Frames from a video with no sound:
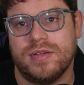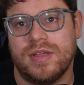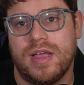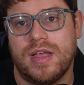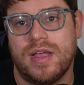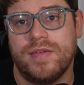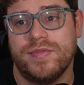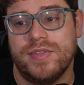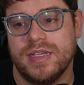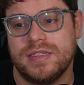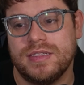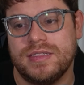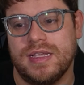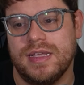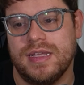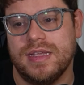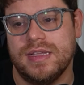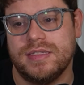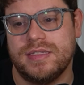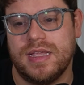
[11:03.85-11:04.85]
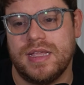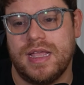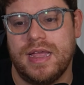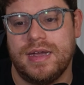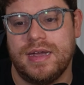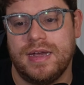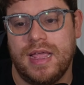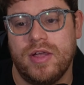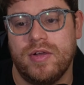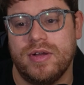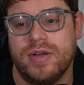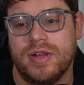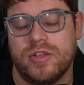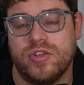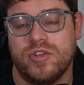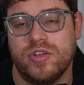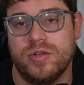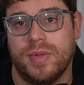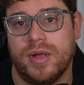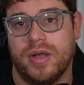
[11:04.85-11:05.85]
of this is in Harold and
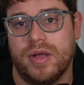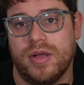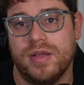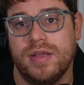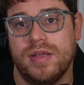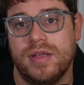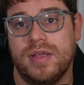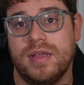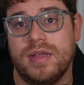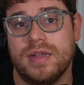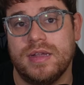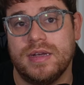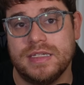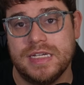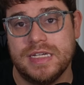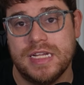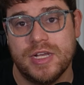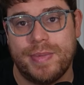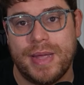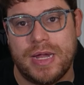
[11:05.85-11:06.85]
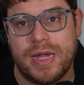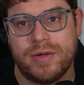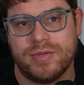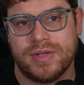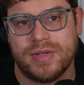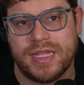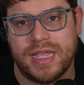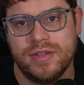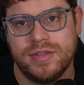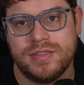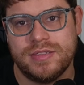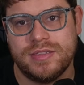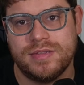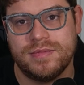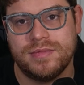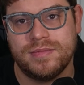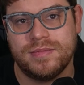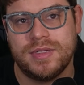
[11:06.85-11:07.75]
Kumar, Neil Patrick Harris.